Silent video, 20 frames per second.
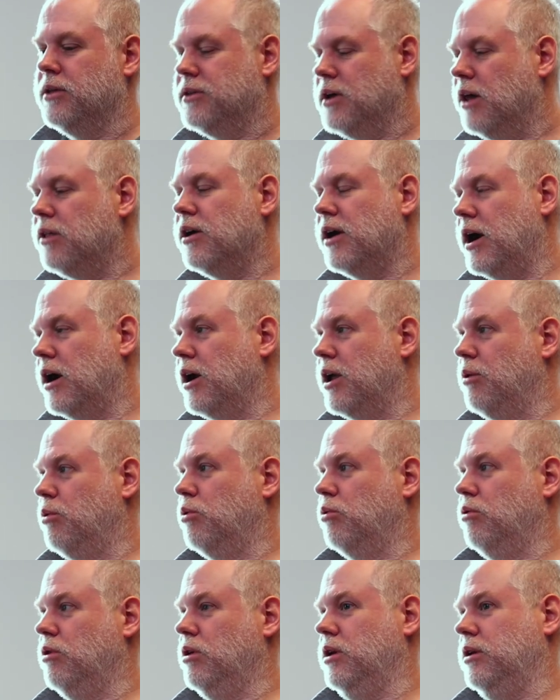The other area
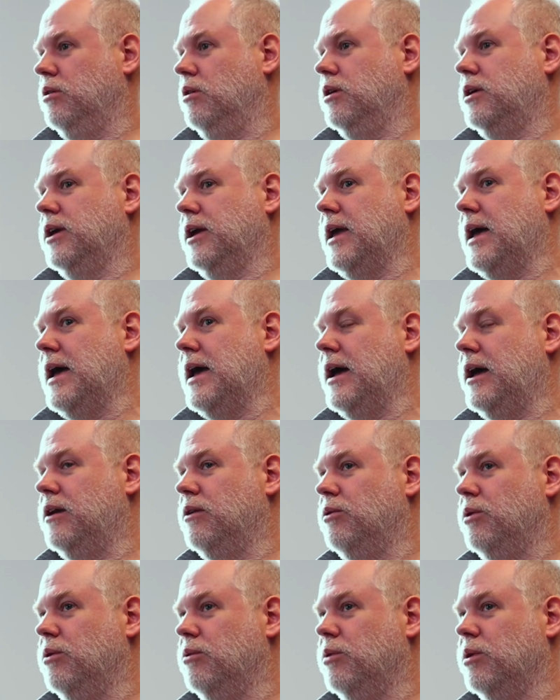we're really looking
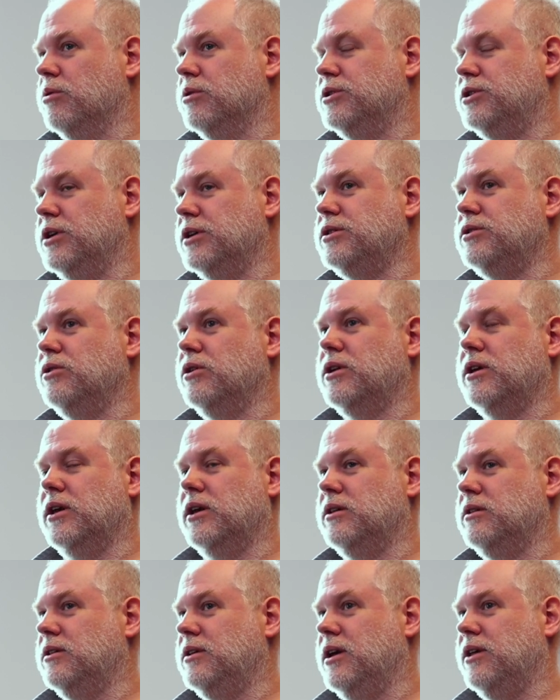at, we were just
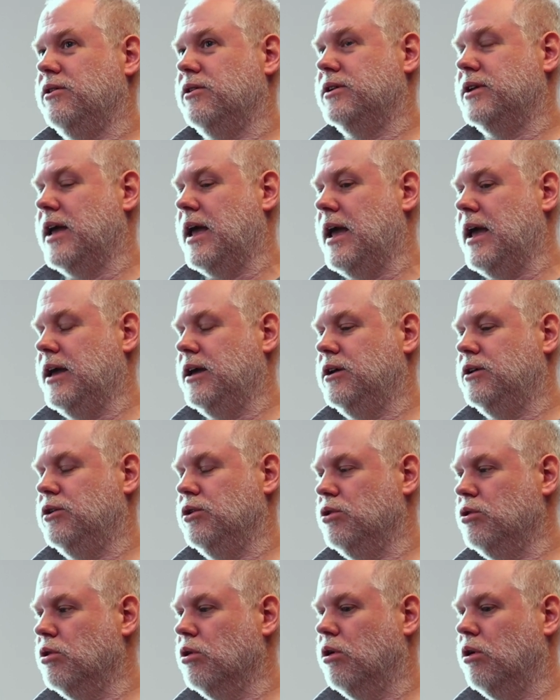looking the other day,
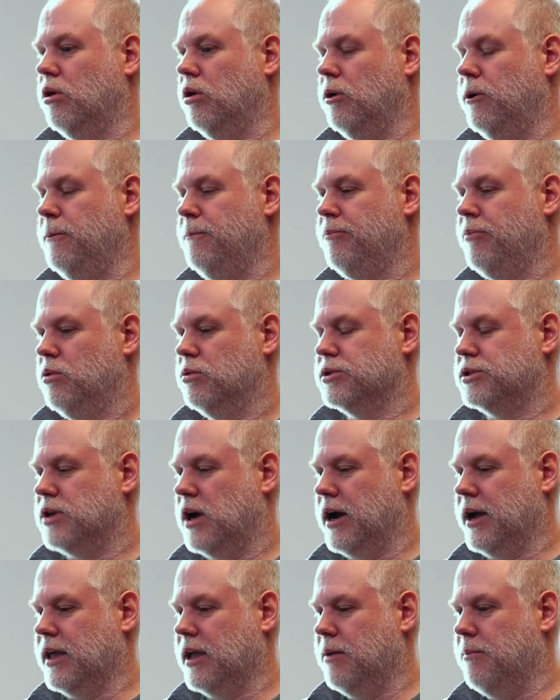Google was
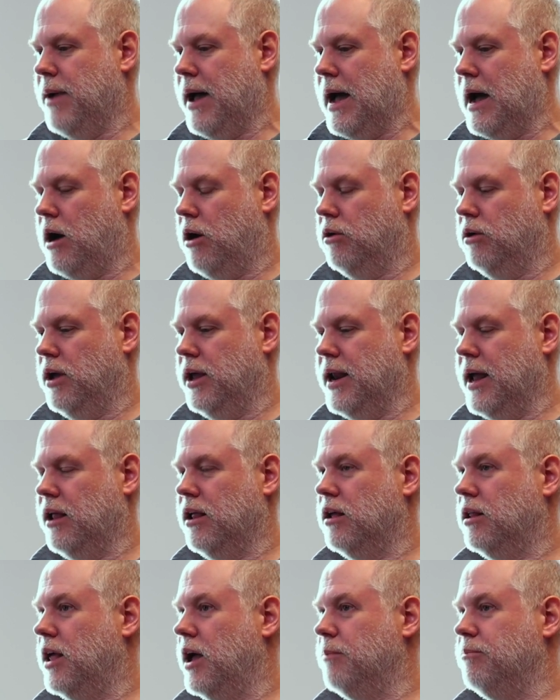talking about an
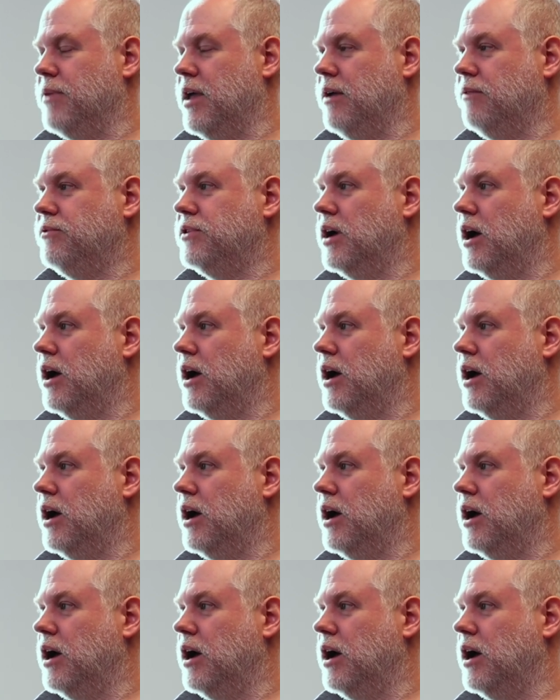LLM they've